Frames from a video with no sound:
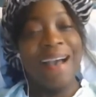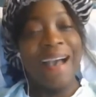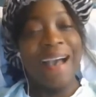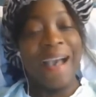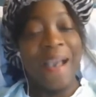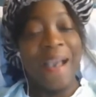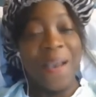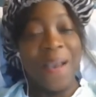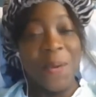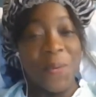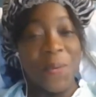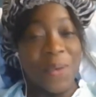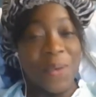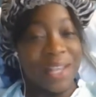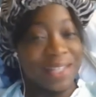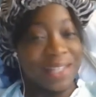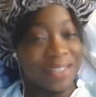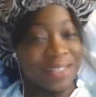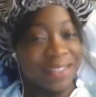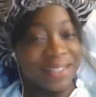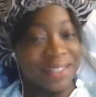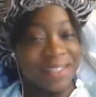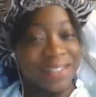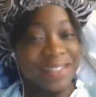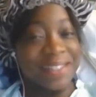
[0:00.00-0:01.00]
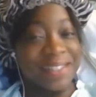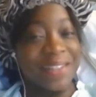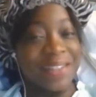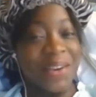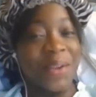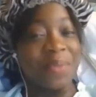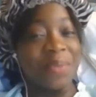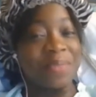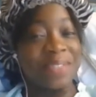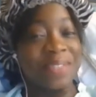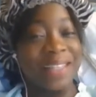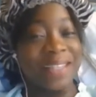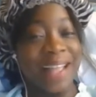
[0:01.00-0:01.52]
I wish the
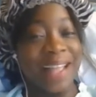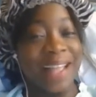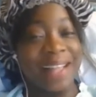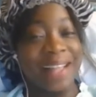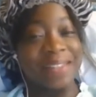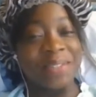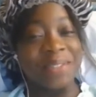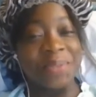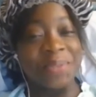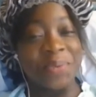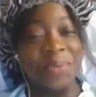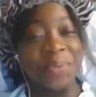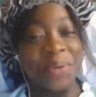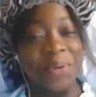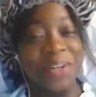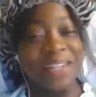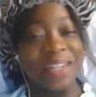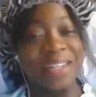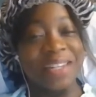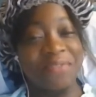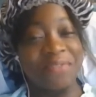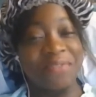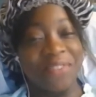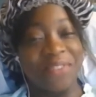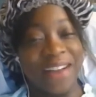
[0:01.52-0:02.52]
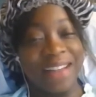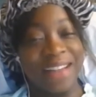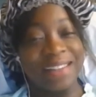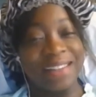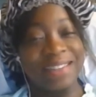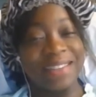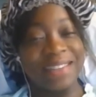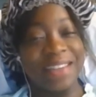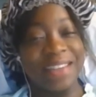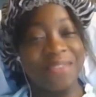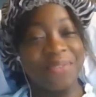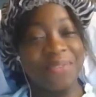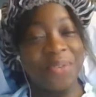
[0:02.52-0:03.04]
circumstances were different
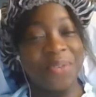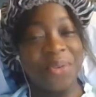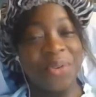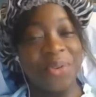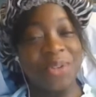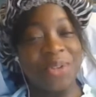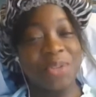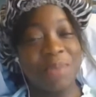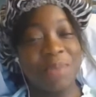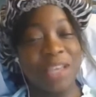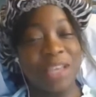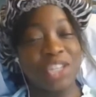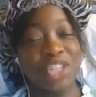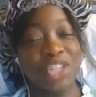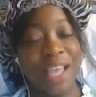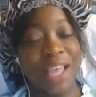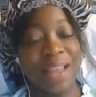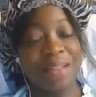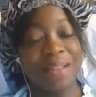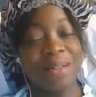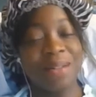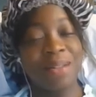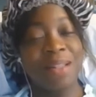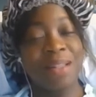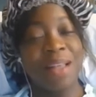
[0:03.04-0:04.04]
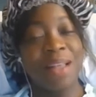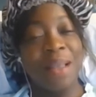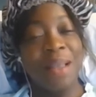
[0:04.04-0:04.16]
if you're new to my channel,